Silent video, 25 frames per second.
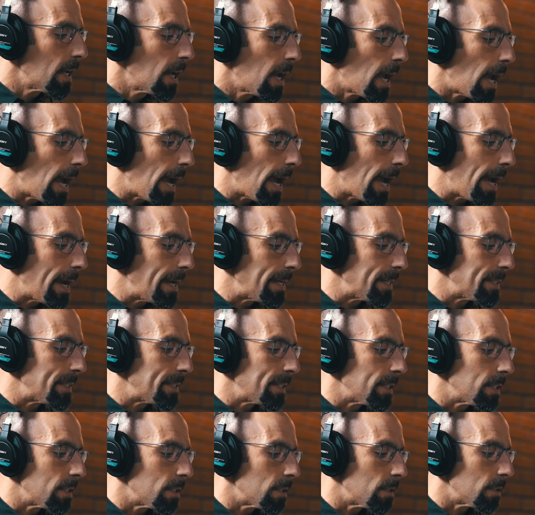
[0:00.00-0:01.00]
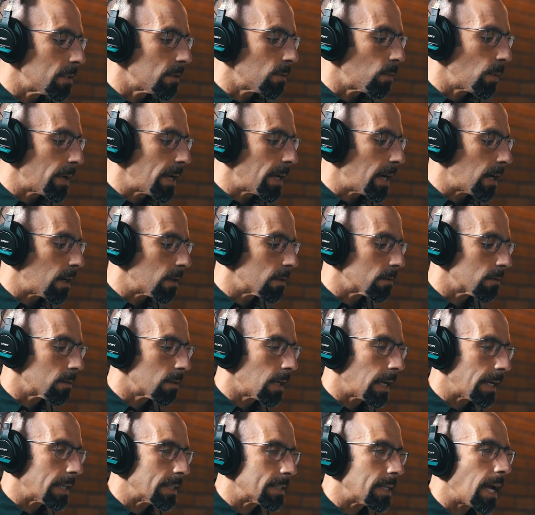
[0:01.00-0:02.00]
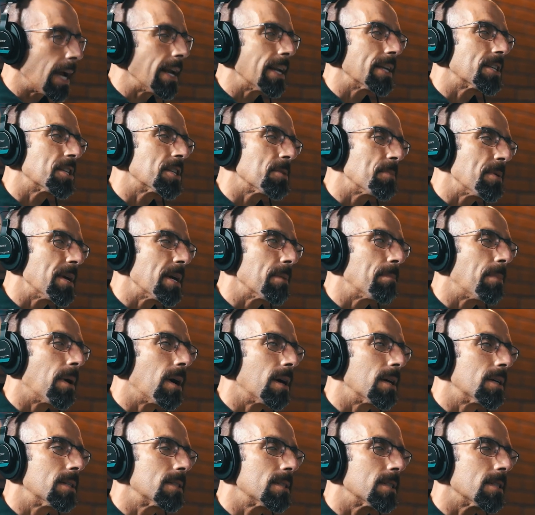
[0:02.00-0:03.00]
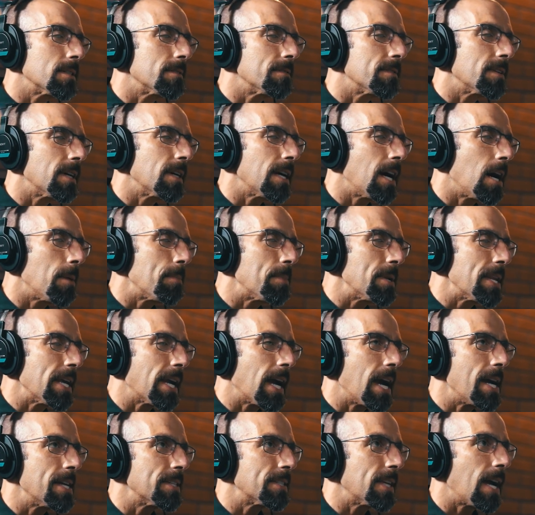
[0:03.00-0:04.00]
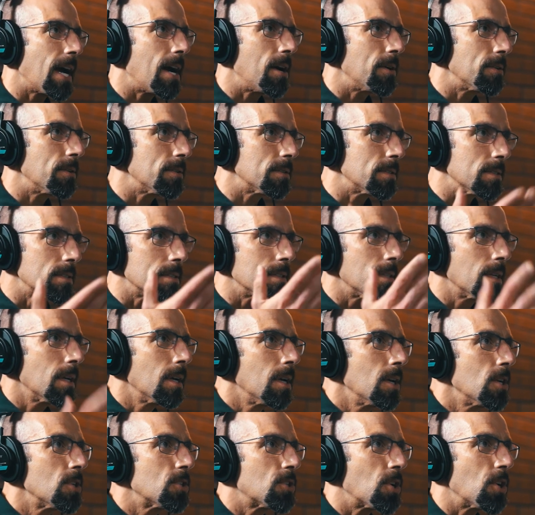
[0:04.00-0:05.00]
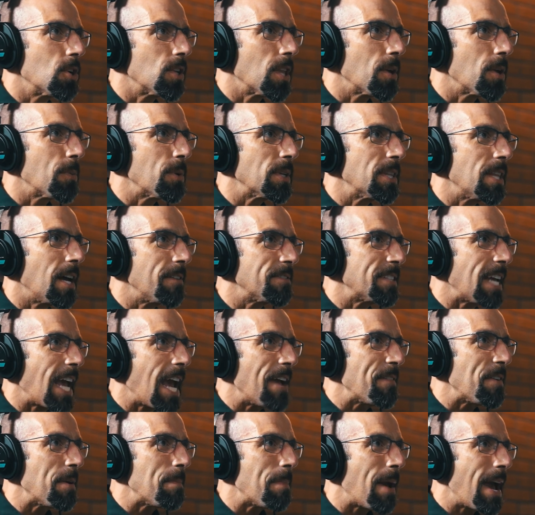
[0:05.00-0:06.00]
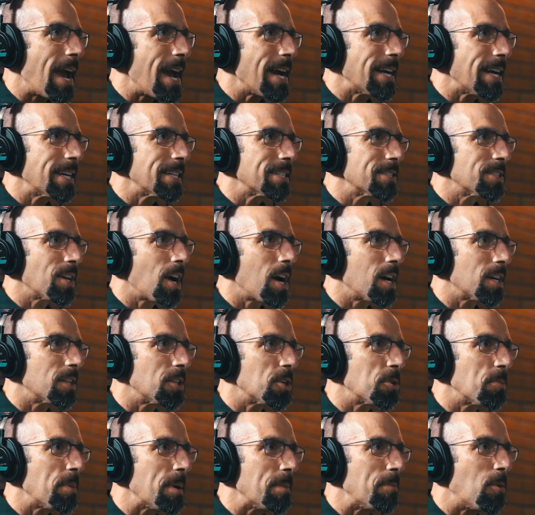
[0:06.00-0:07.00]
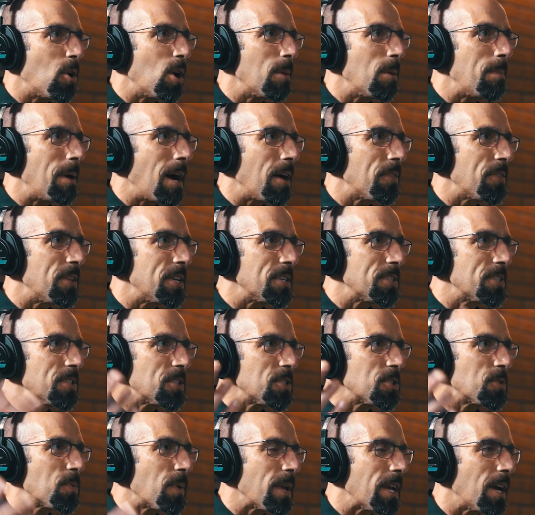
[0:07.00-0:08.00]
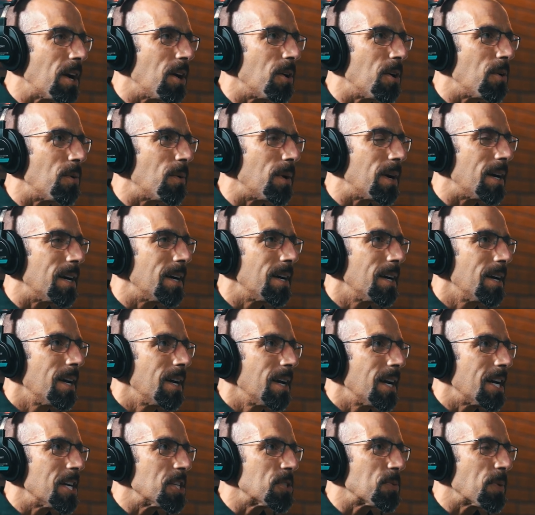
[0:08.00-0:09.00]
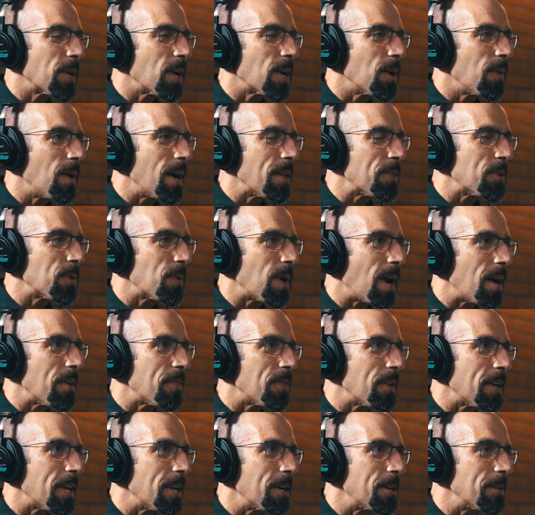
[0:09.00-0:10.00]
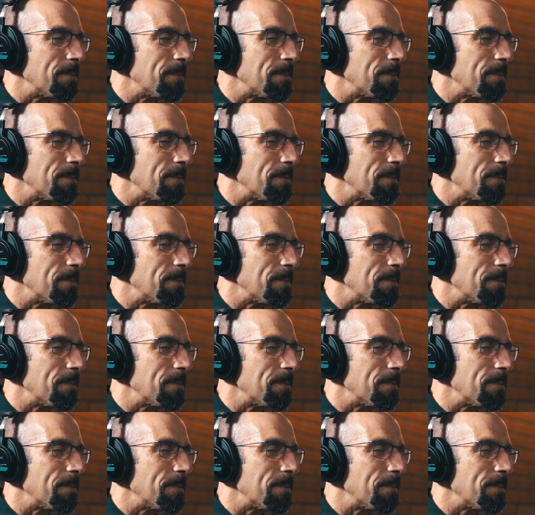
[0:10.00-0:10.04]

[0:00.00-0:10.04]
And we are excited to be a part of helping you guys out. And certainly we'd love to have you back and talk a little bit more about this as we go on throughout the year.